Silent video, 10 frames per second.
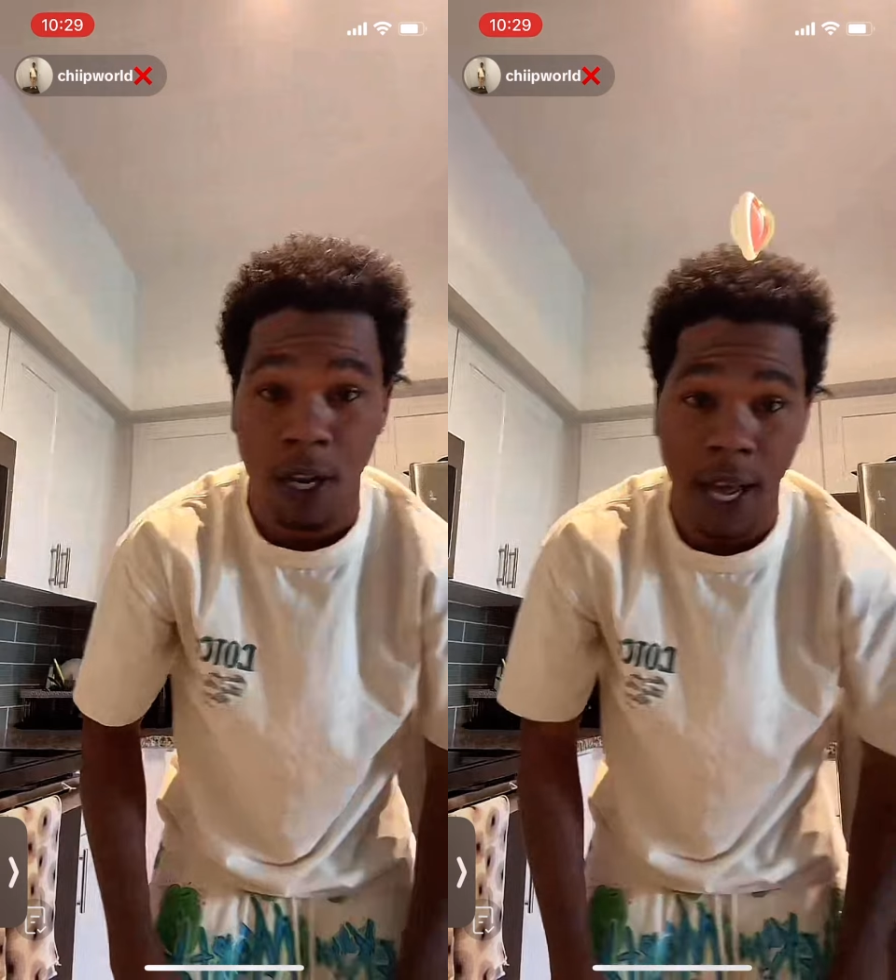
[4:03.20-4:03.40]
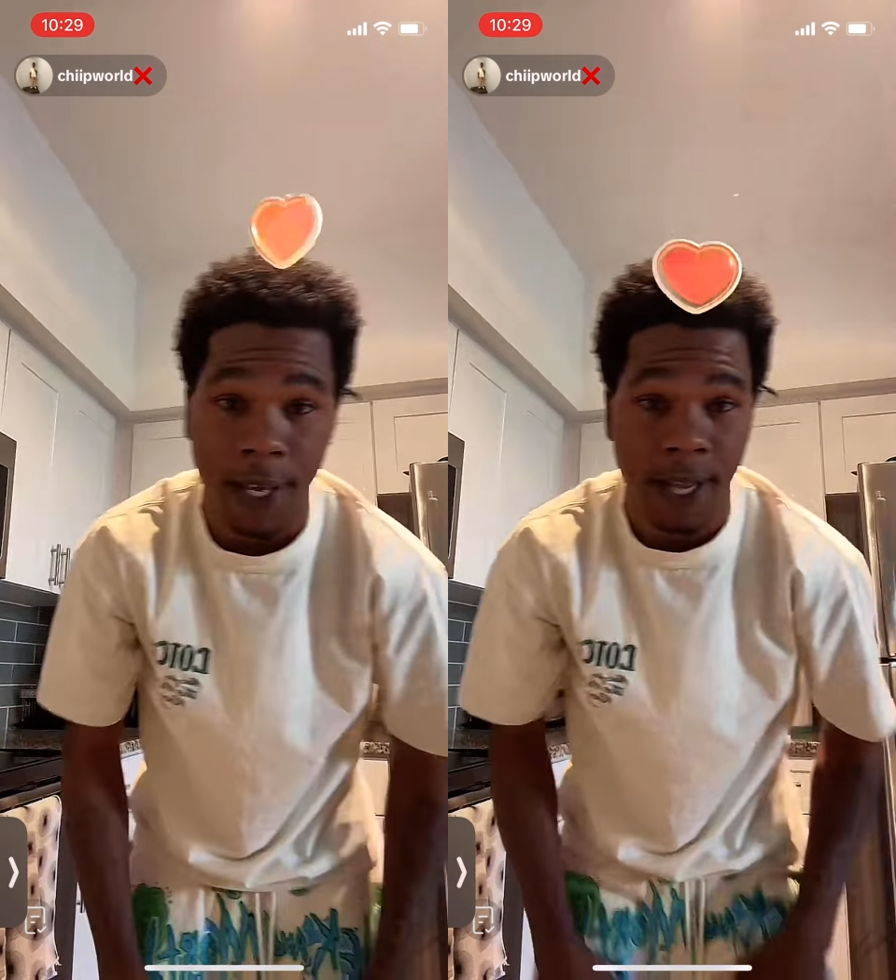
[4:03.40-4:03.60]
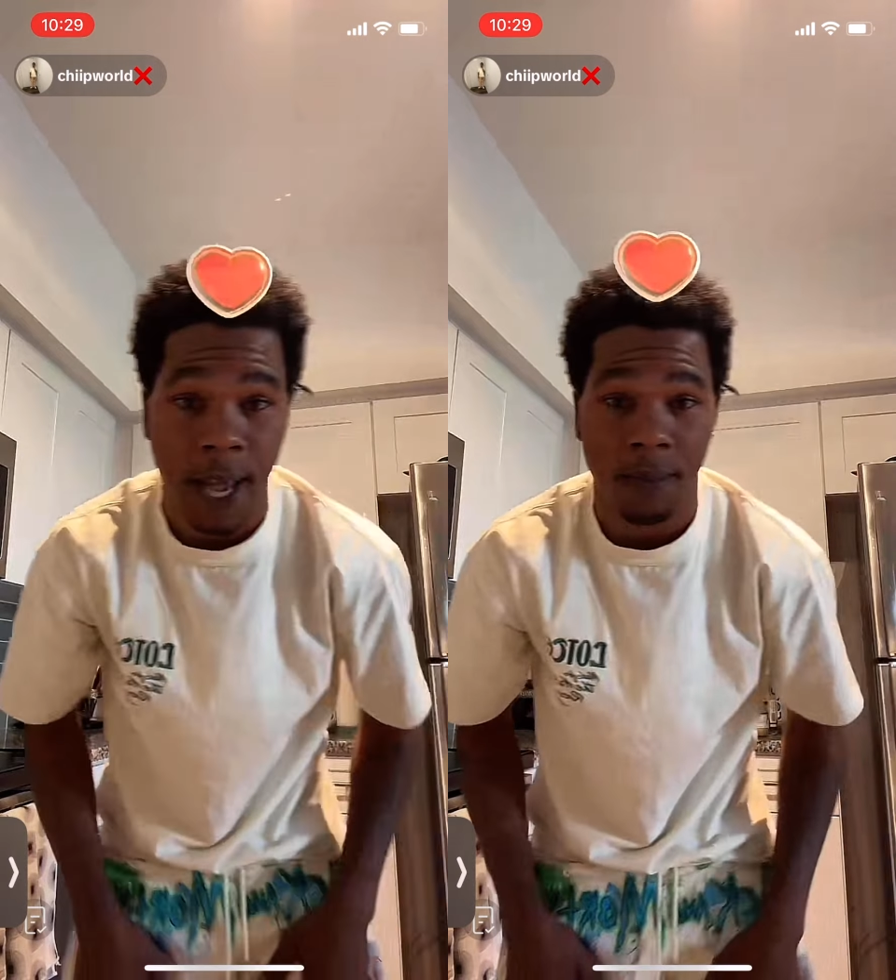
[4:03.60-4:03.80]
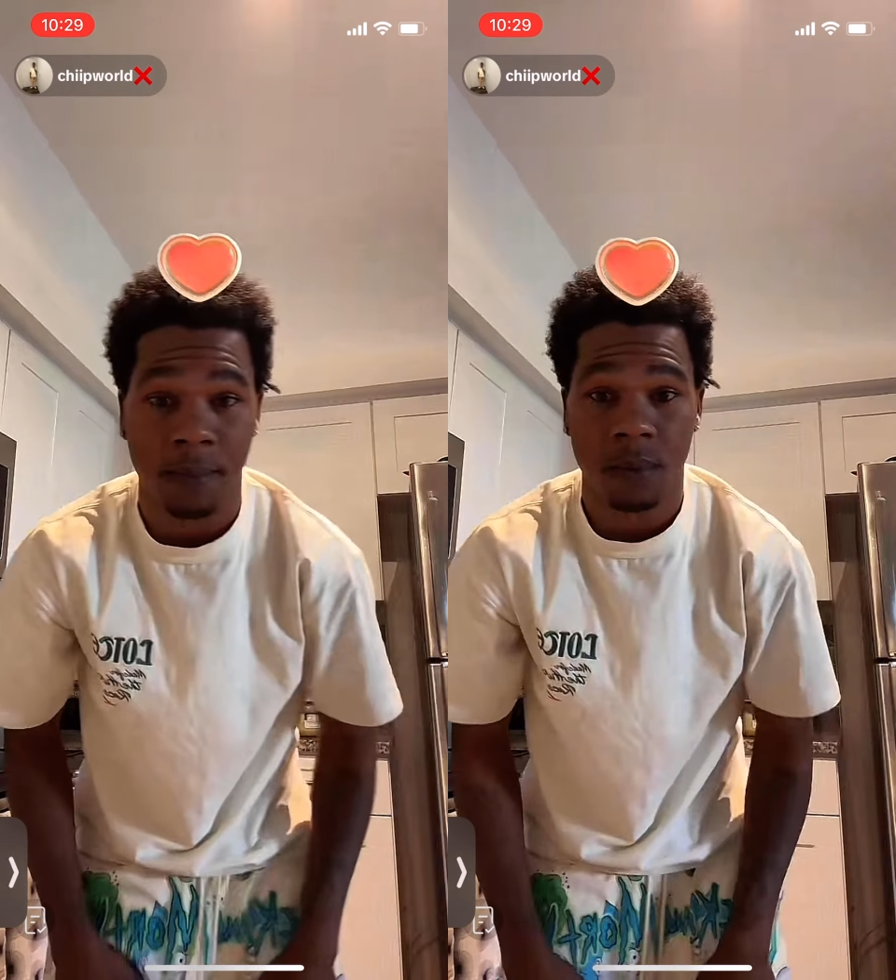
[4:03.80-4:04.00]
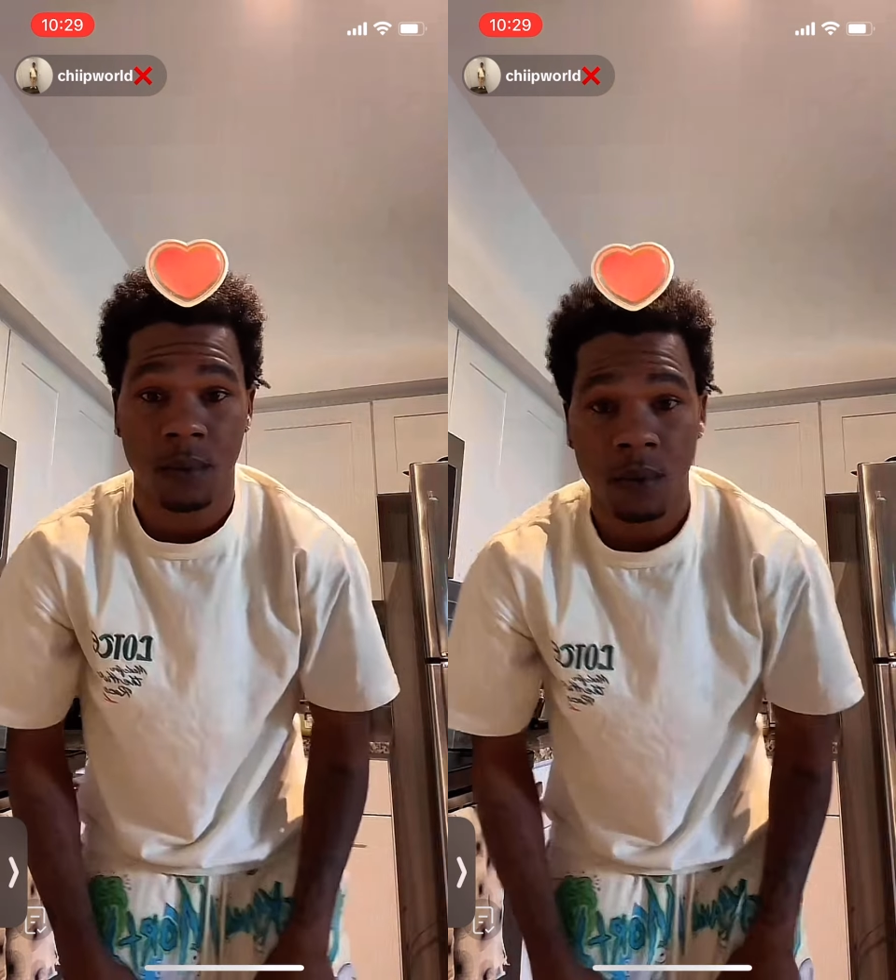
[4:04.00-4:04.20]
road at night
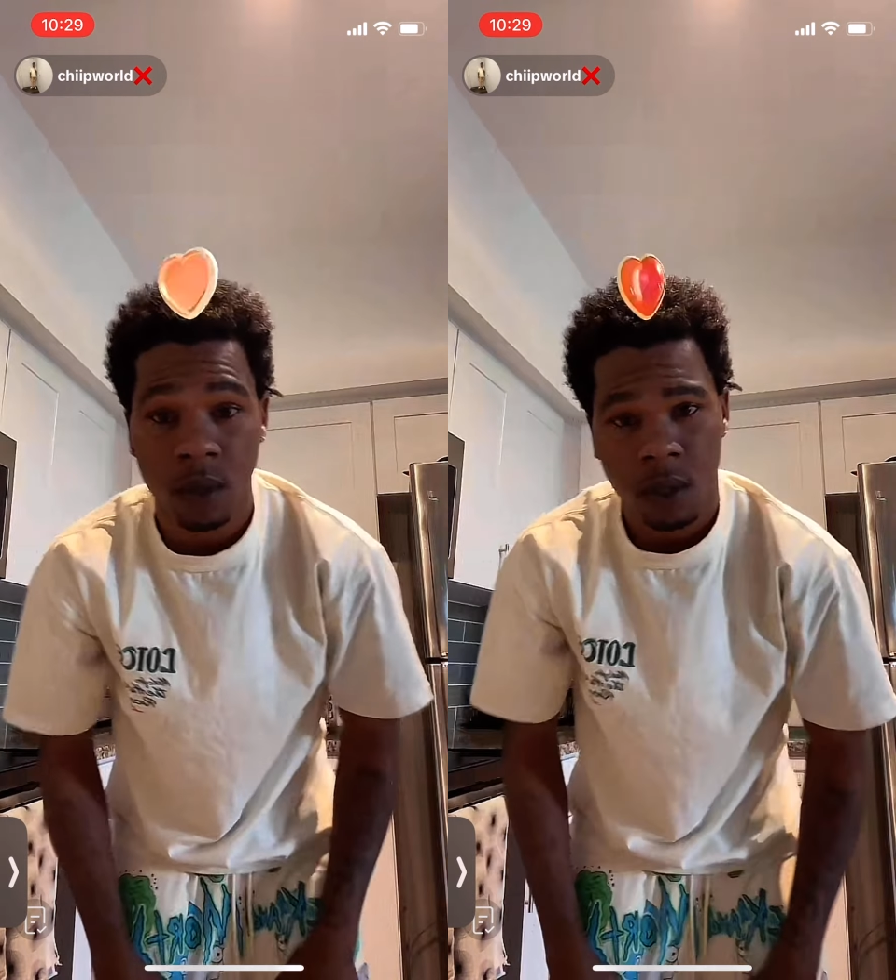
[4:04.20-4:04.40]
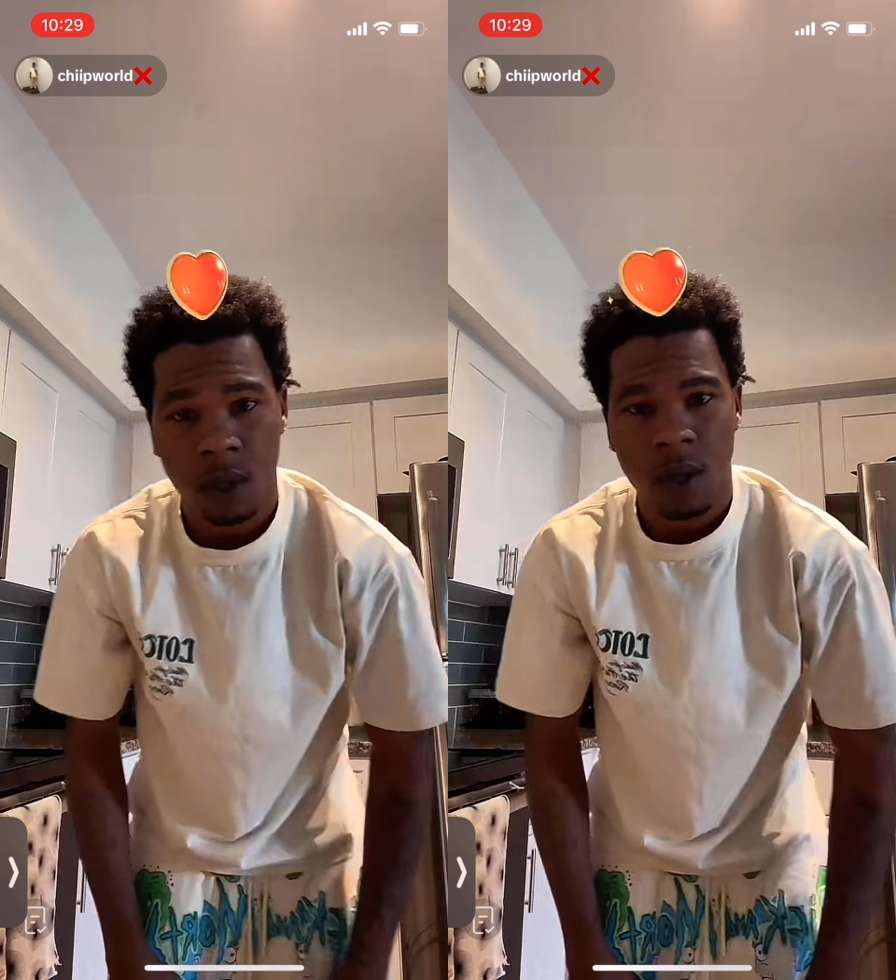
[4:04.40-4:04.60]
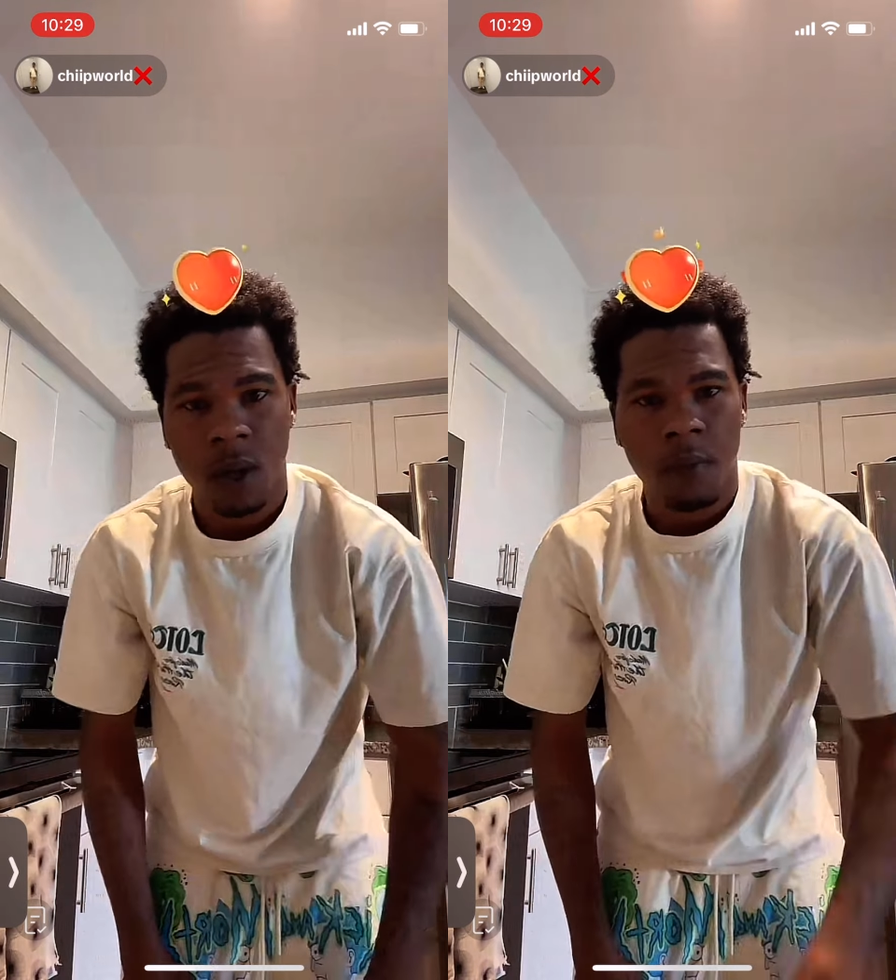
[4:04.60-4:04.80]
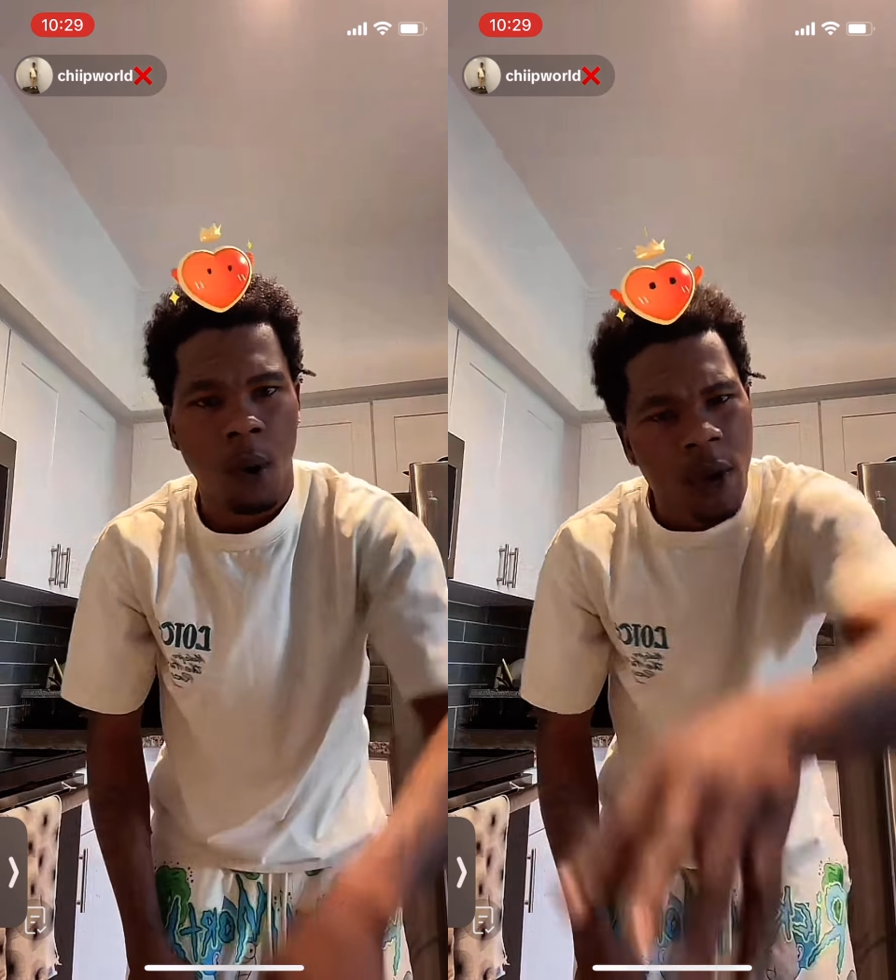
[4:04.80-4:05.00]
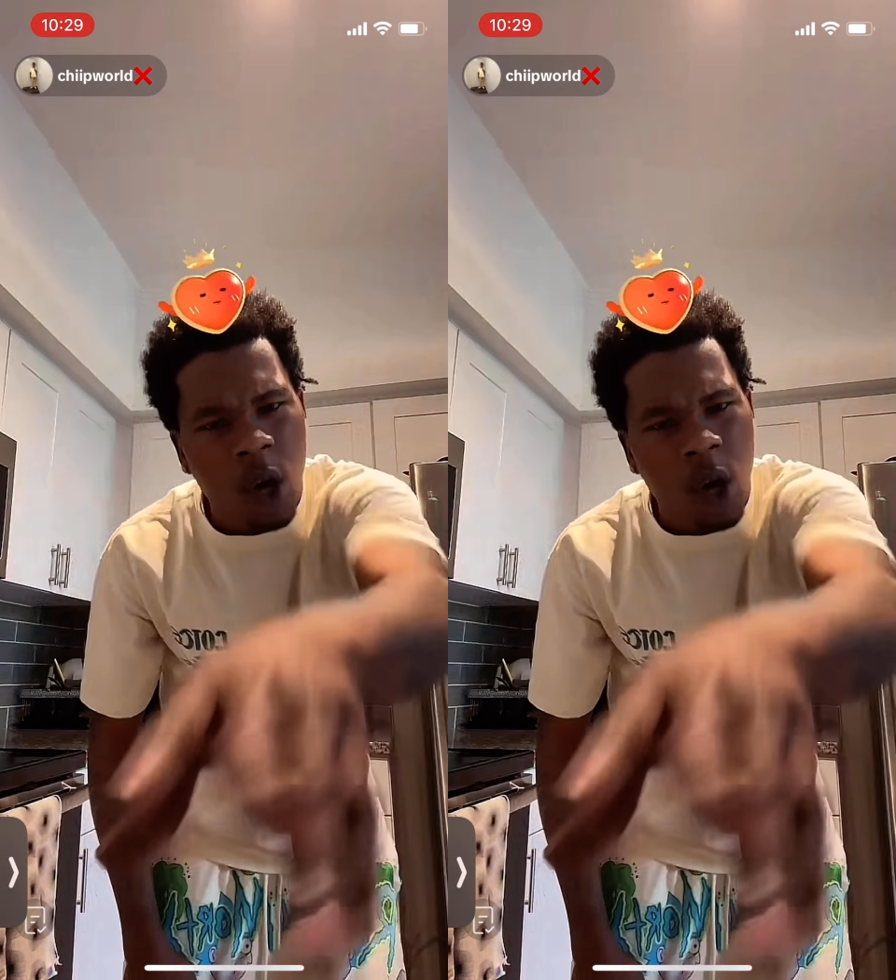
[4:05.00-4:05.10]
time. I